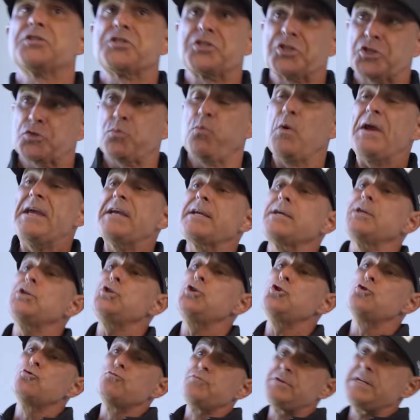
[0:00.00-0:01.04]
swing
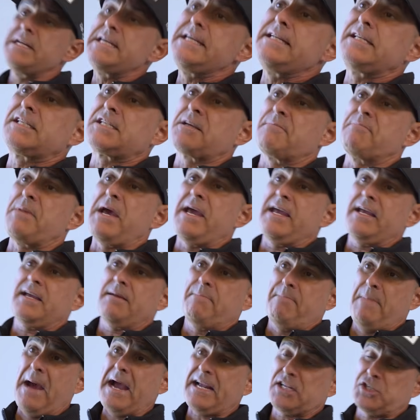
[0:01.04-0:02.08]
you need to make,
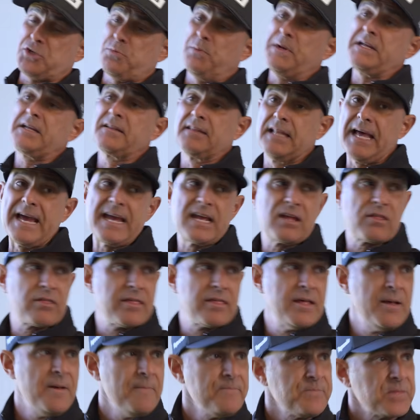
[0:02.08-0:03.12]
backswing
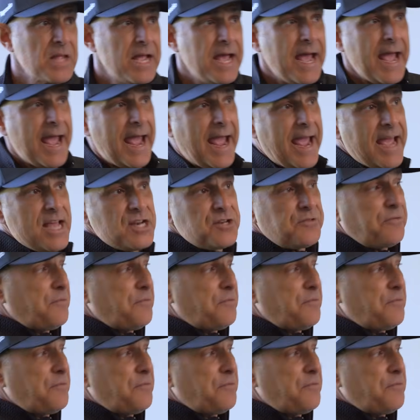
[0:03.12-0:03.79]
length and